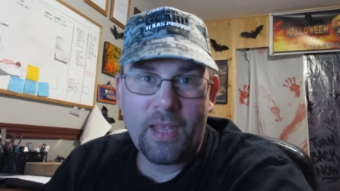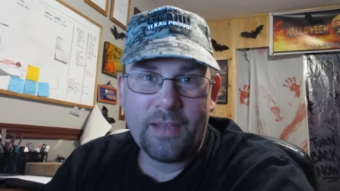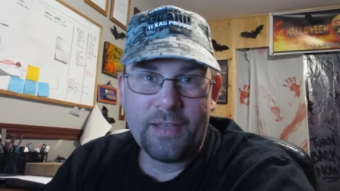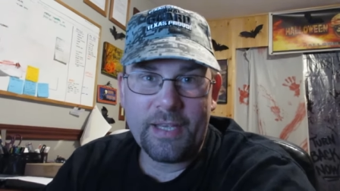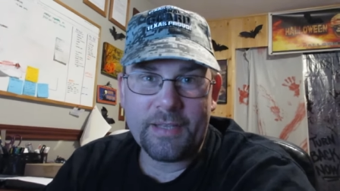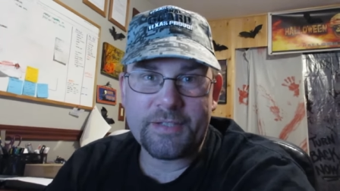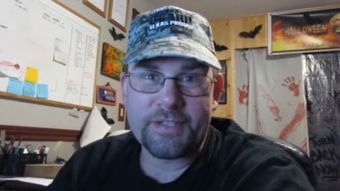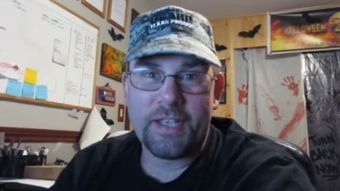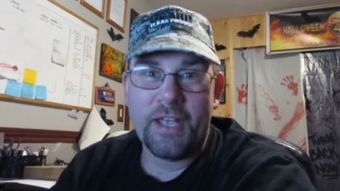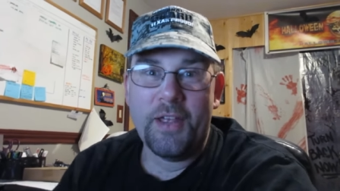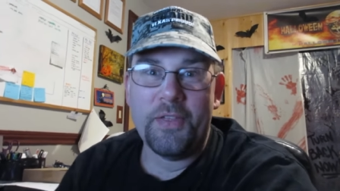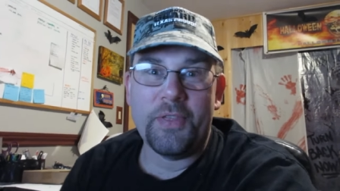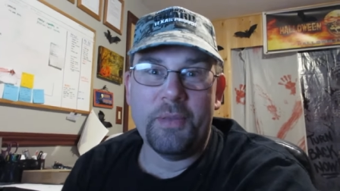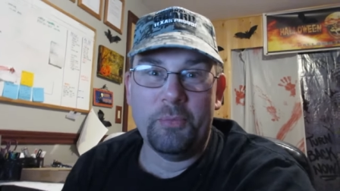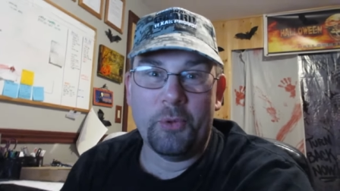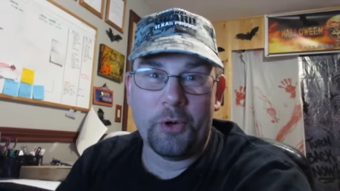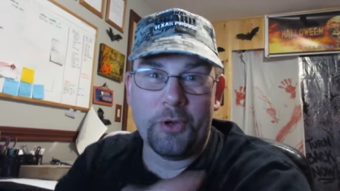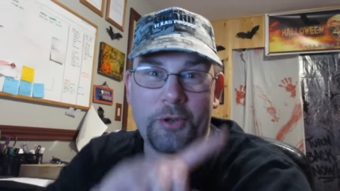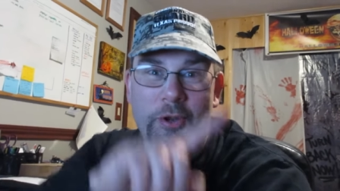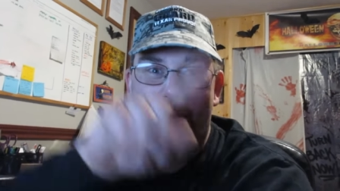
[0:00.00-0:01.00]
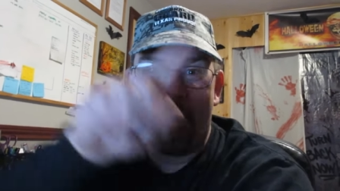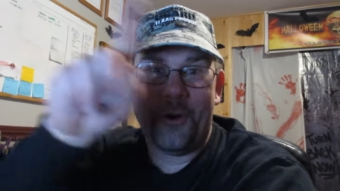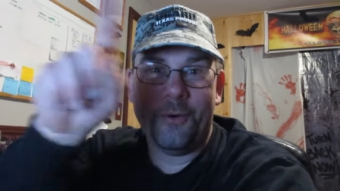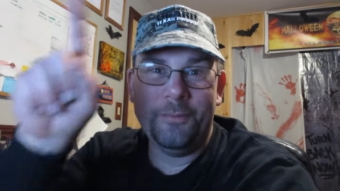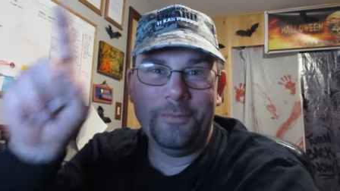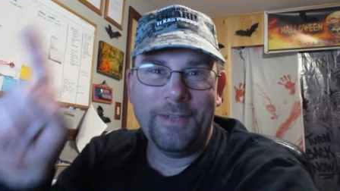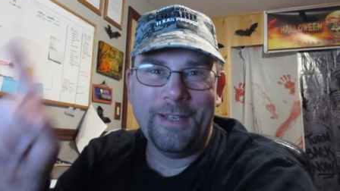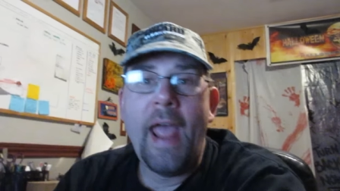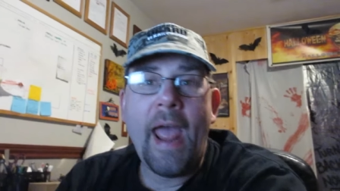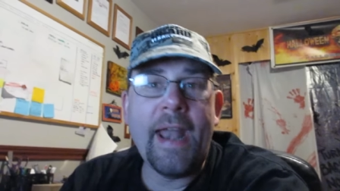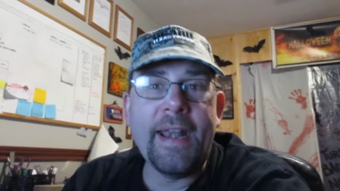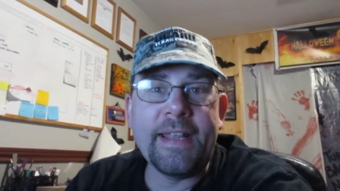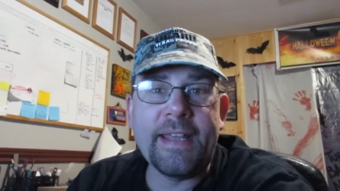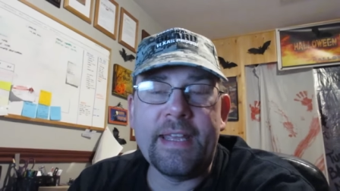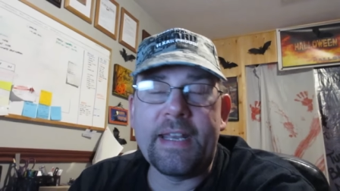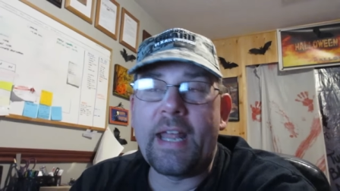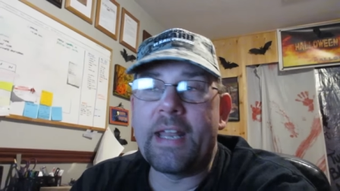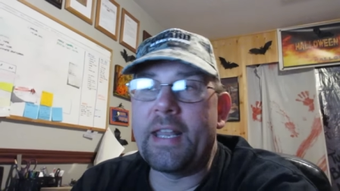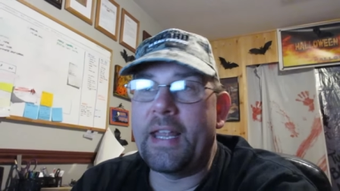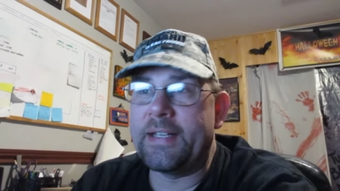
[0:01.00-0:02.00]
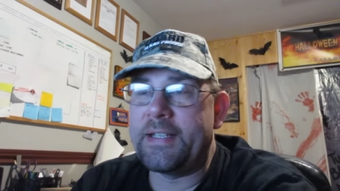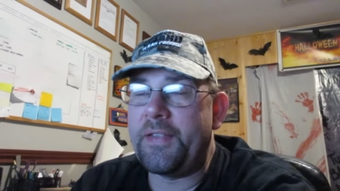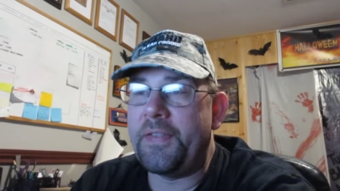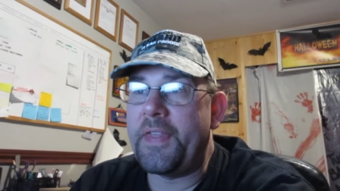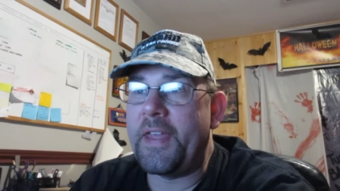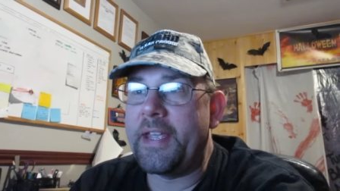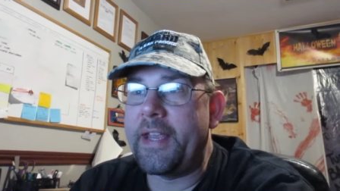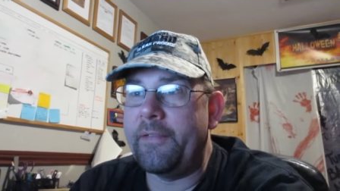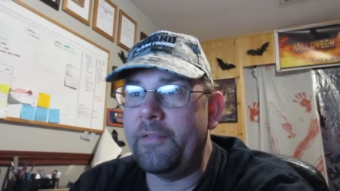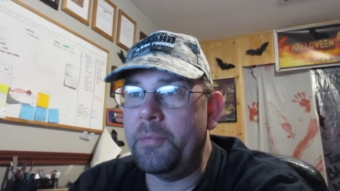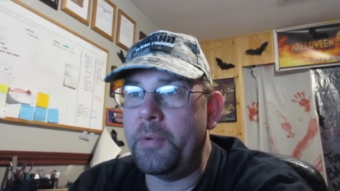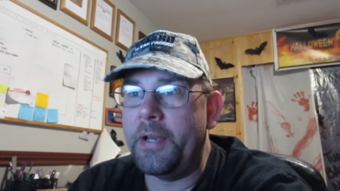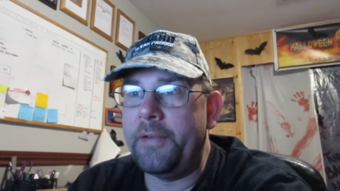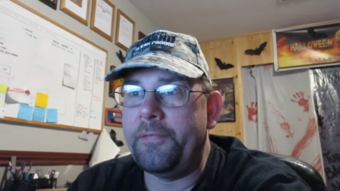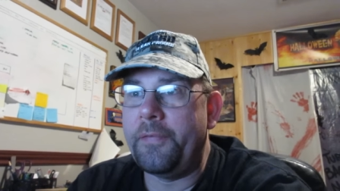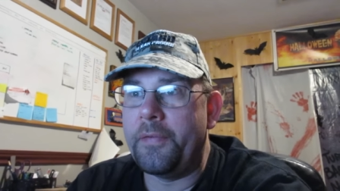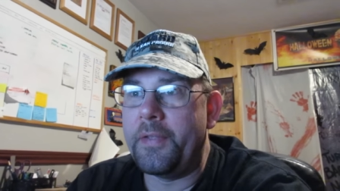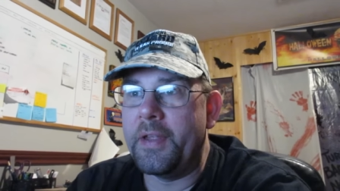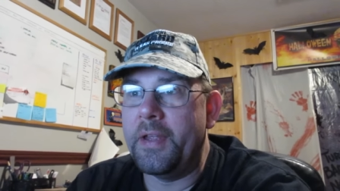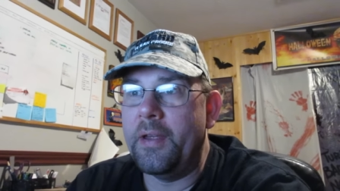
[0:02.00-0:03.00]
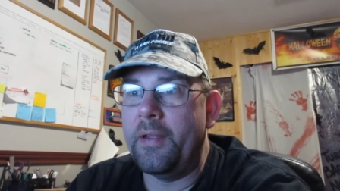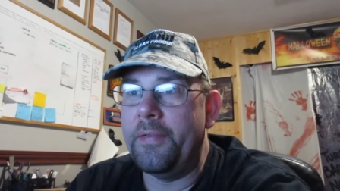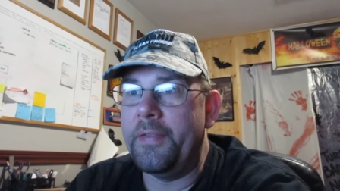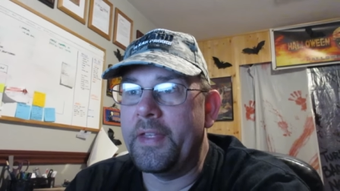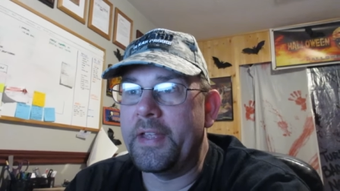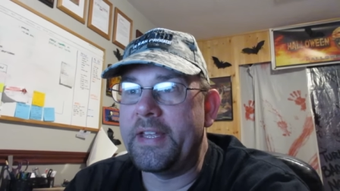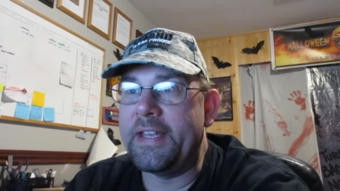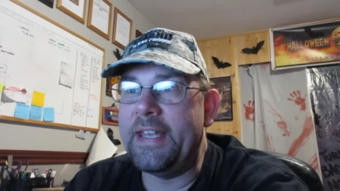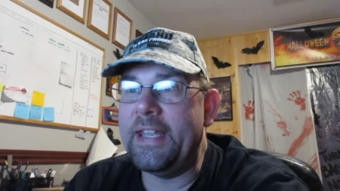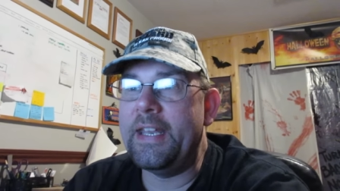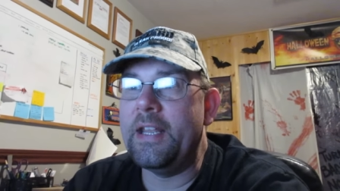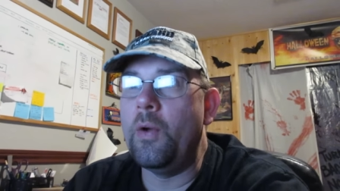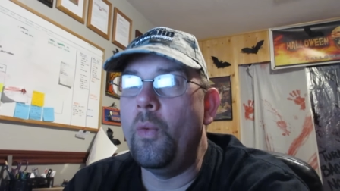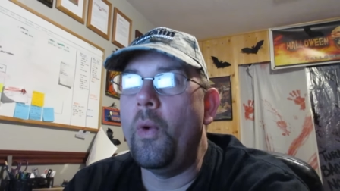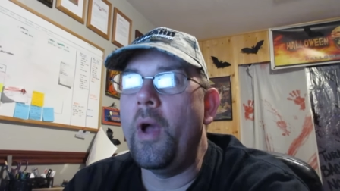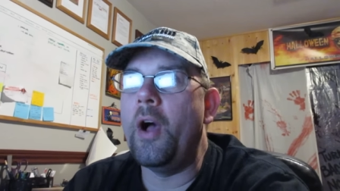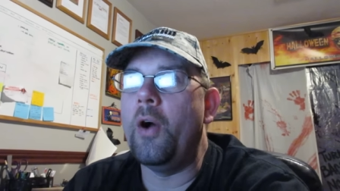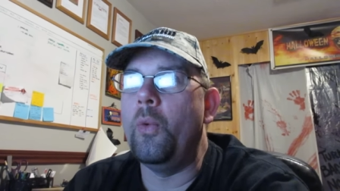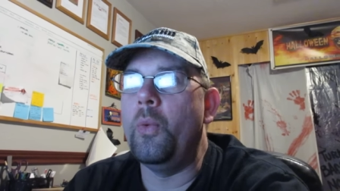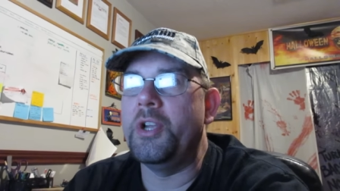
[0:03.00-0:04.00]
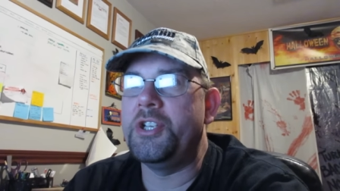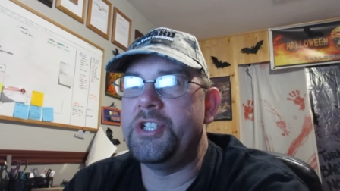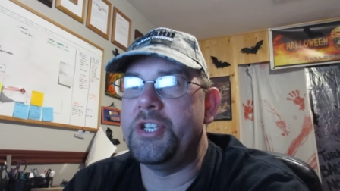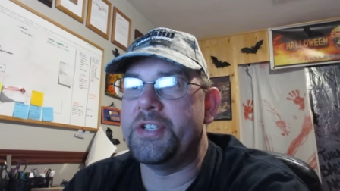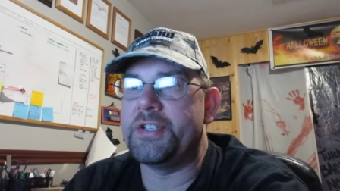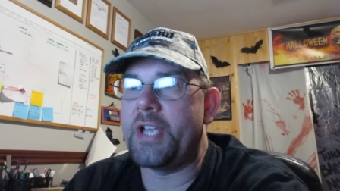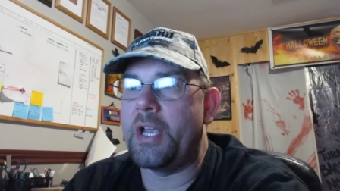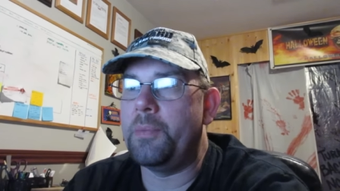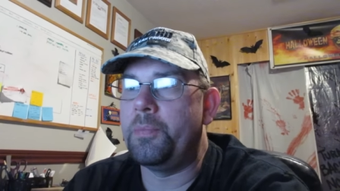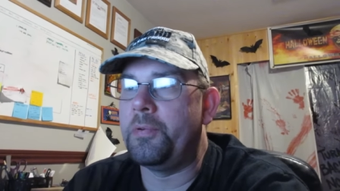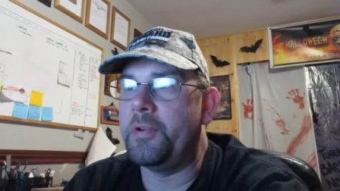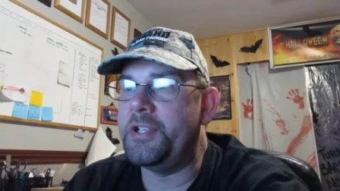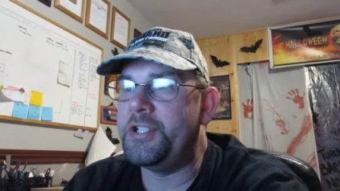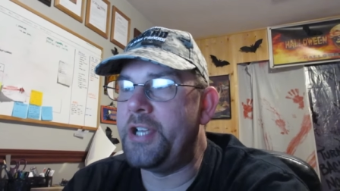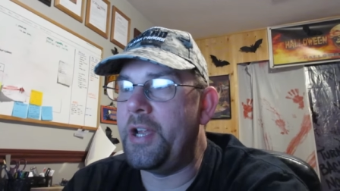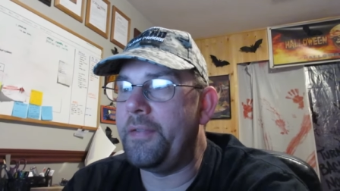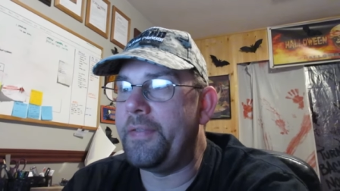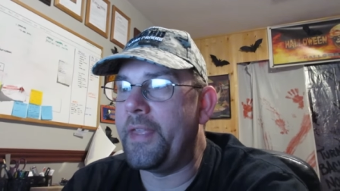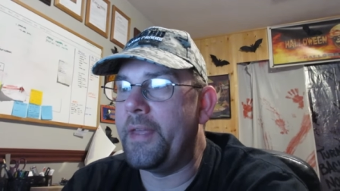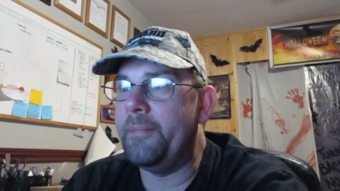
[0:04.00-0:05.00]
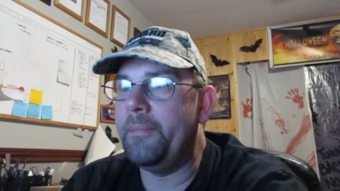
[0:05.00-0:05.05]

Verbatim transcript: Yes, the more you know. And again, I'd like to thank everybody for the, the getting well wishes. I appreciate